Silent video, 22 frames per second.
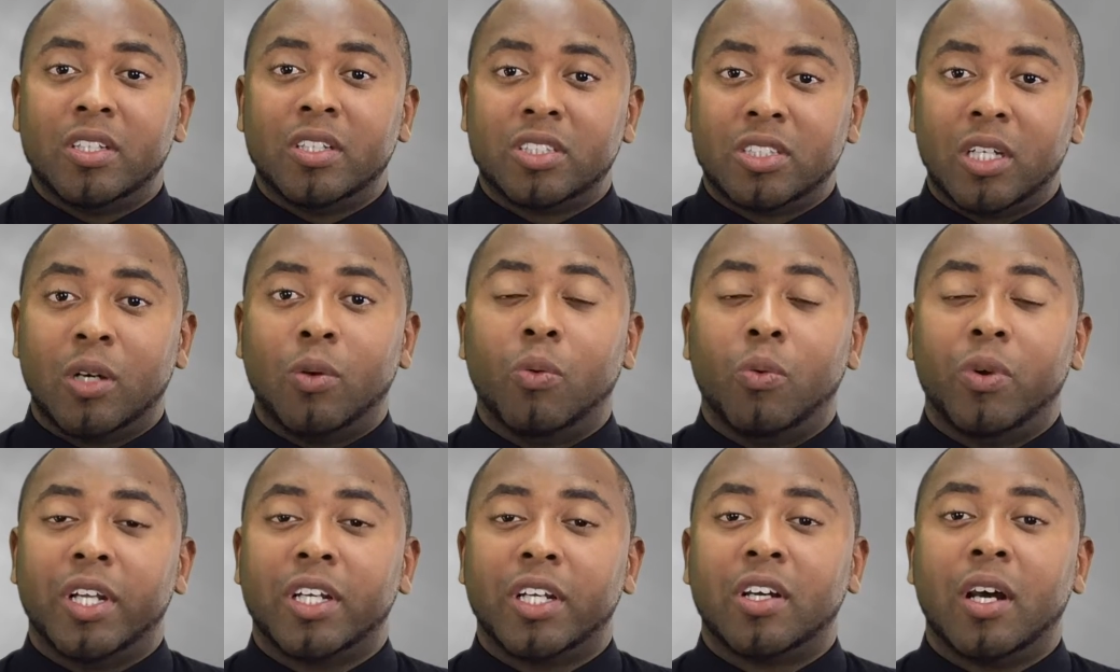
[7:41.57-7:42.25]
So
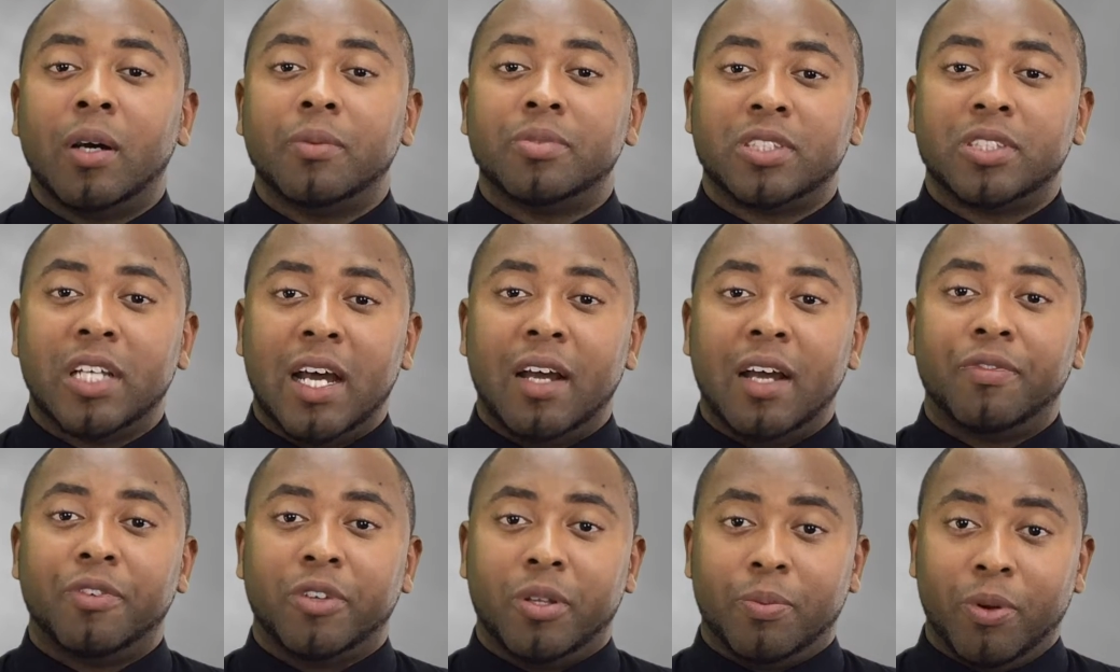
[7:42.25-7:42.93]
when it comes
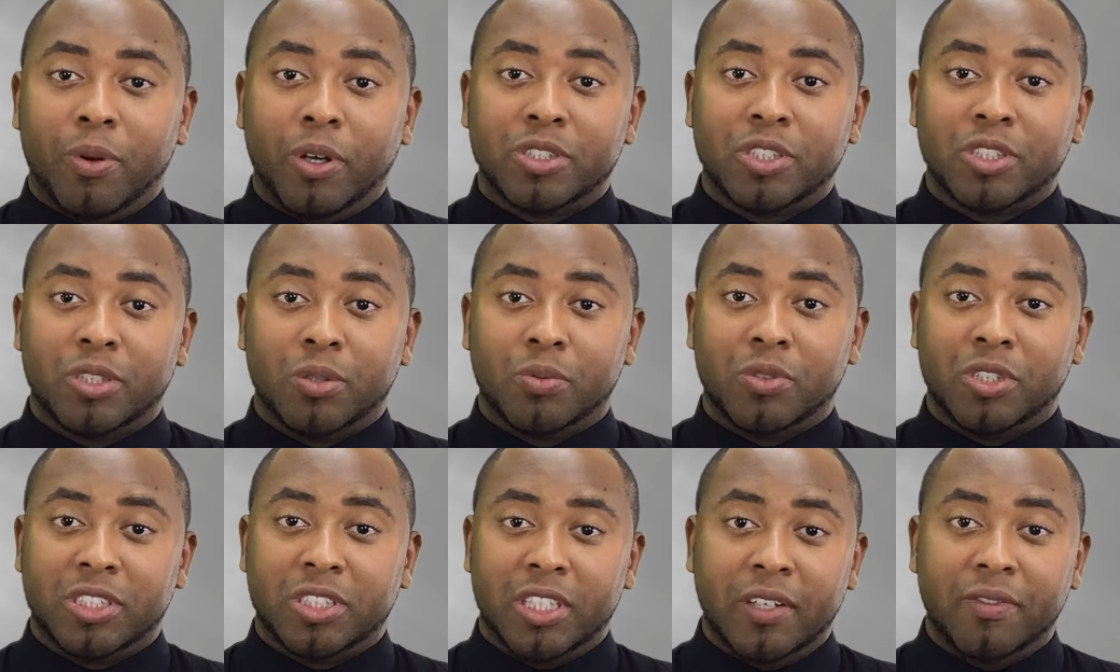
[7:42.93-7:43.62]
time for the person to
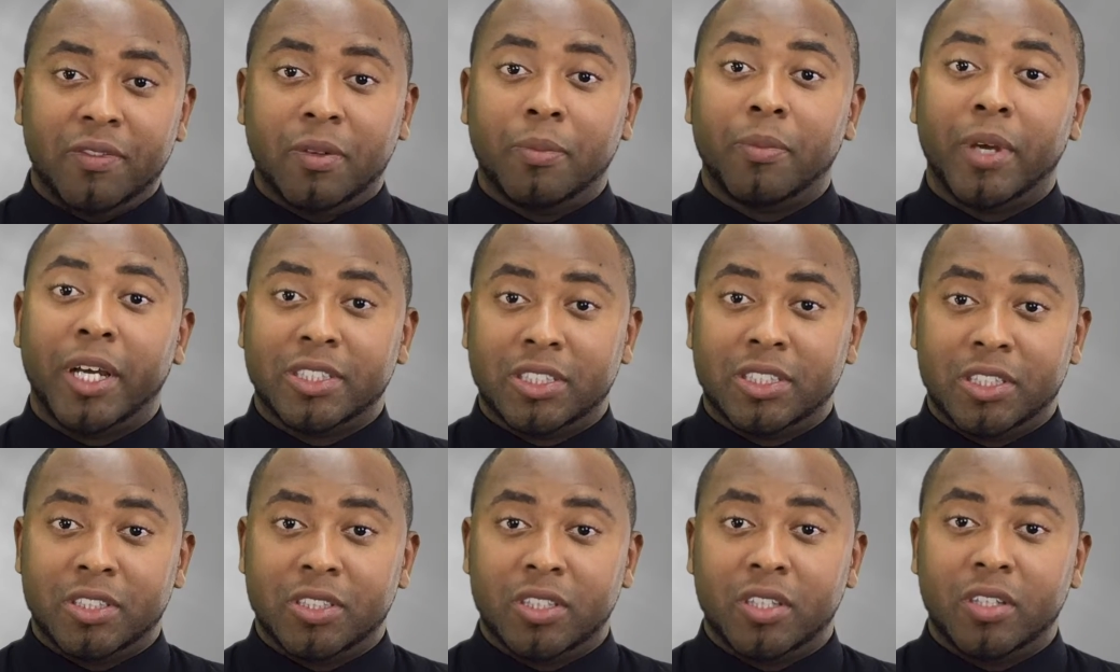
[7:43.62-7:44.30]
receive the
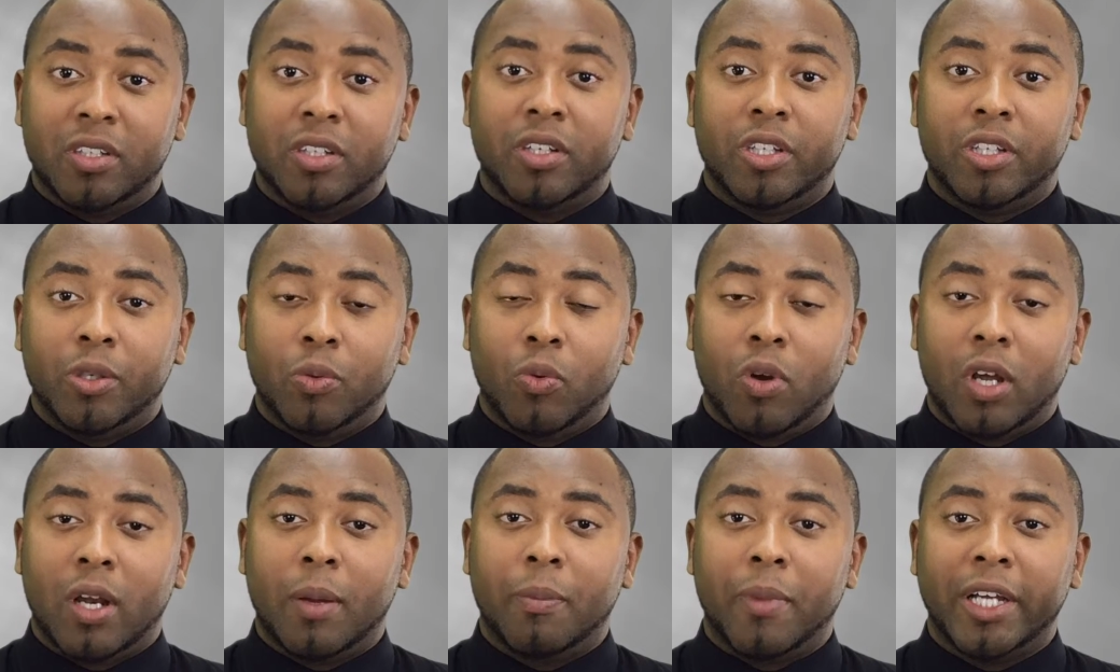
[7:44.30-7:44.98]
message, you
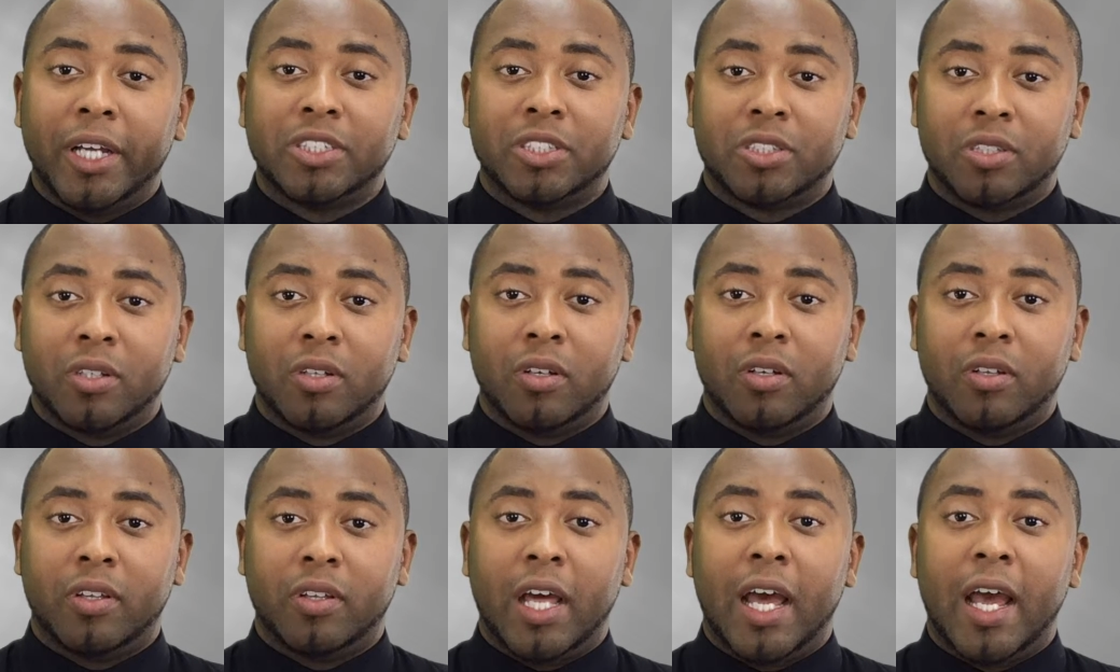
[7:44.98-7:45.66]
want to make
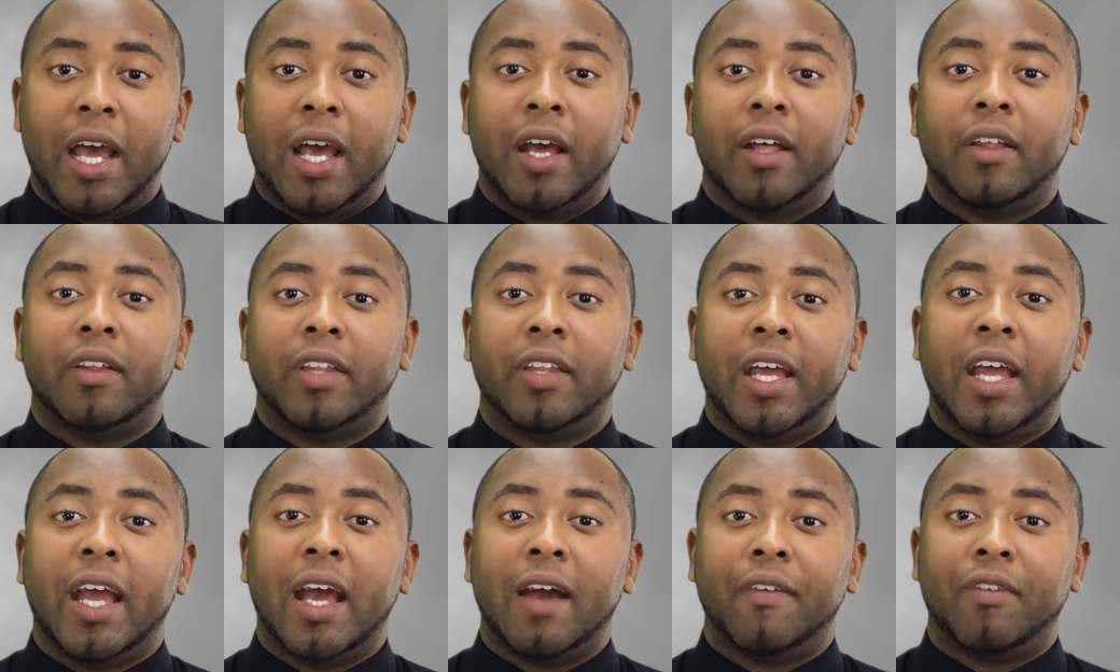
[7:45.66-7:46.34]
sure that
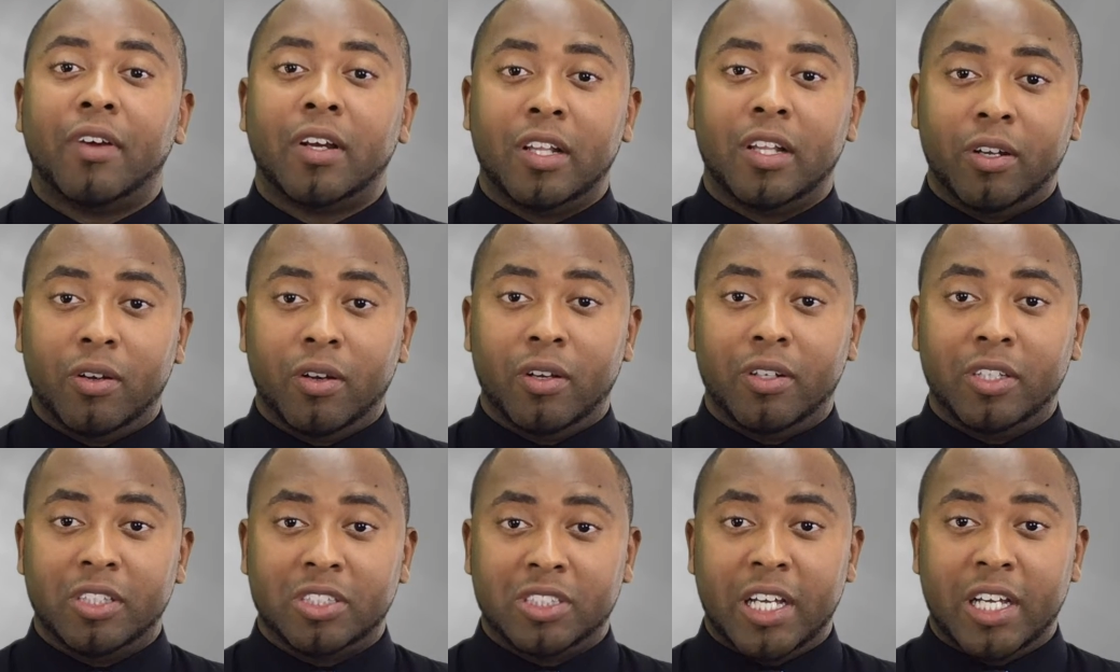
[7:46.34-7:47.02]
they have a
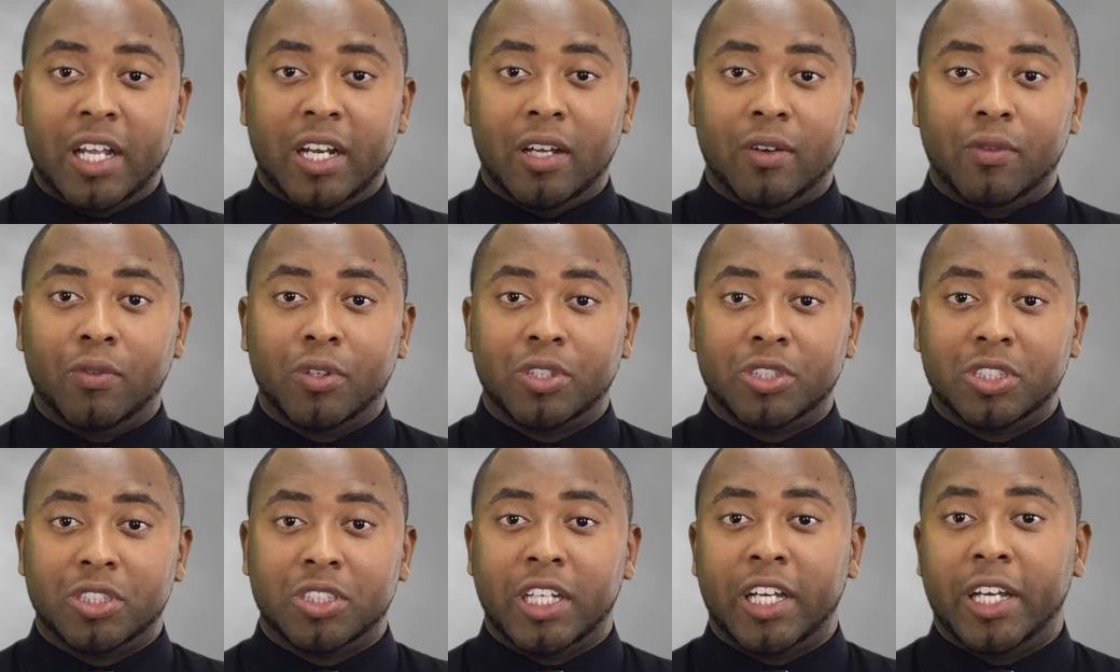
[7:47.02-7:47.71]
clear understanding of
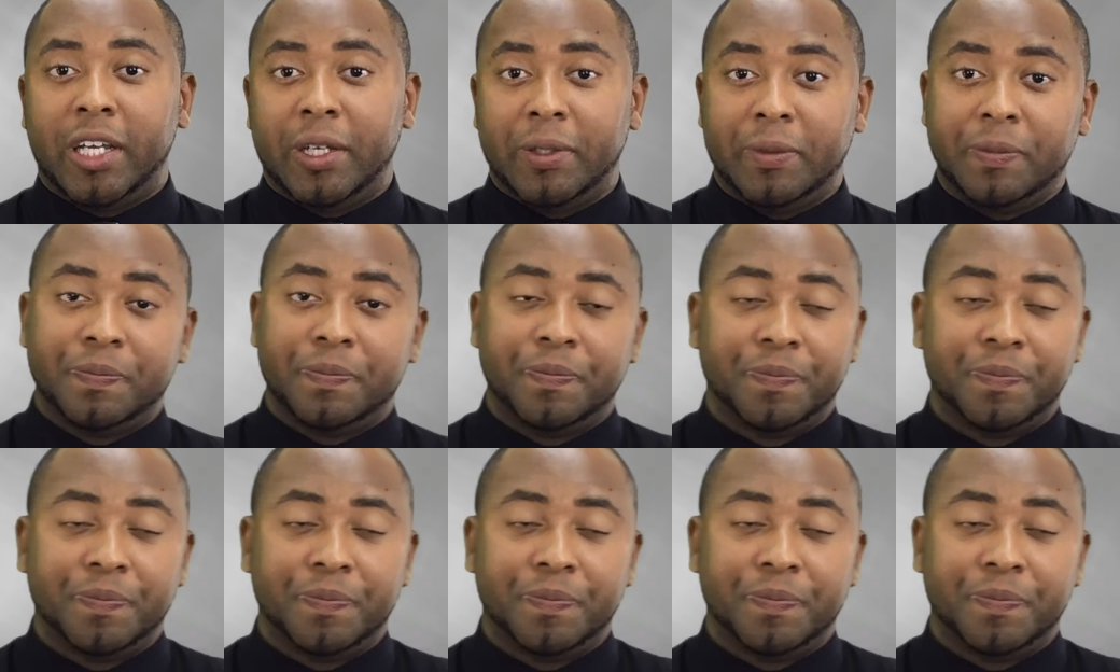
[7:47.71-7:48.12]
what you're saying.